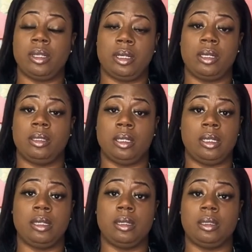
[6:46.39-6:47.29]

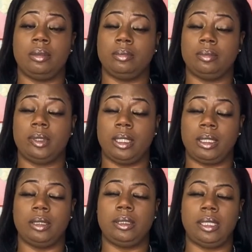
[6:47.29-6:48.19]

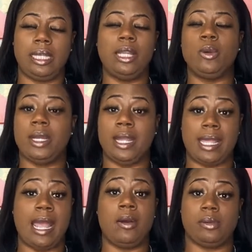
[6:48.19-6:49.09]
the delinquent
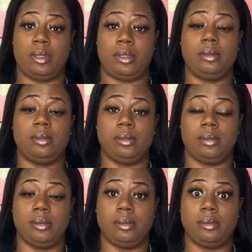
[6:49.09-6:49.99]
account,
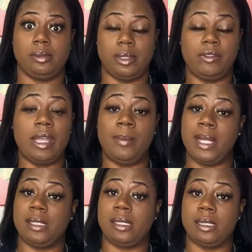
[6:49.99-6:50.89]
if that
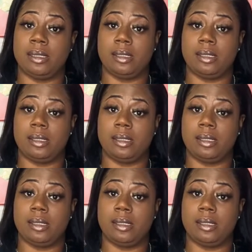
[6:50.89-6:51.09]
makes sense.